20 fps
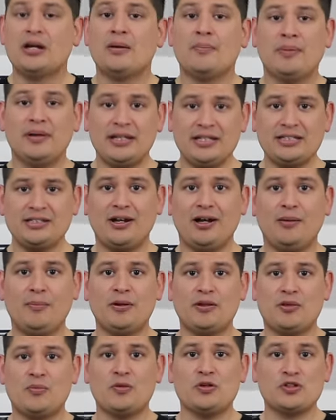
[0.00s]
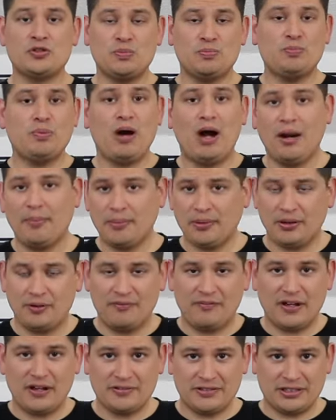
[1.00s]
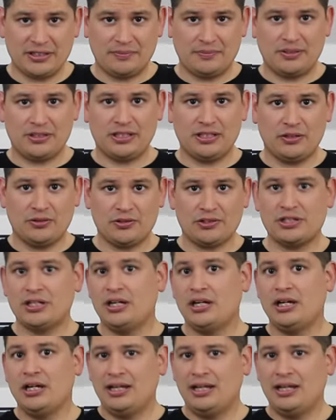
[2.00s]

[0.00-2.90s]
but let's talk about the most popular valve stem seals,